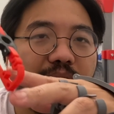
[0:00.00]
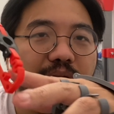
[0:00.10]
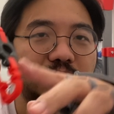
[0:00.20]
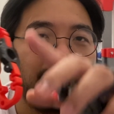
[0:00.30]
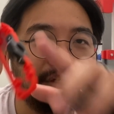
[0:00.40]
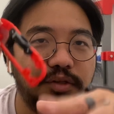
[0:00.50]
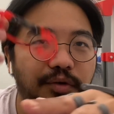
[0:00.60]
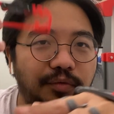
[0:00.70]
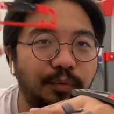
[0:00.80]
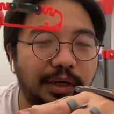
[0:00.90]
consists
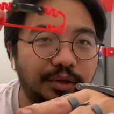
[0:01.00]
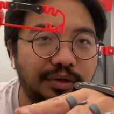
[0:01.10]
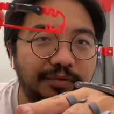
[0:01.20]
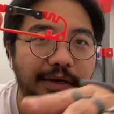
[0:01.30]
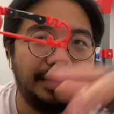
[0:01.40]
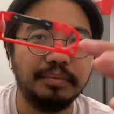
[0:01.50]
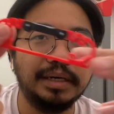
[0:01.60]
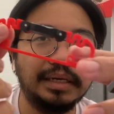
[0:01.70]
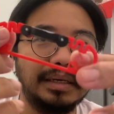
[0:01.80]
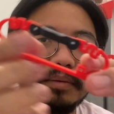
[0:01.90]
of one unified
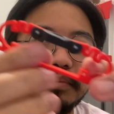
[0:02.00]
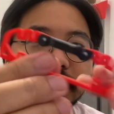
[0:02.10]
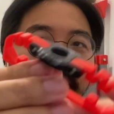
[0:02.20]
body, but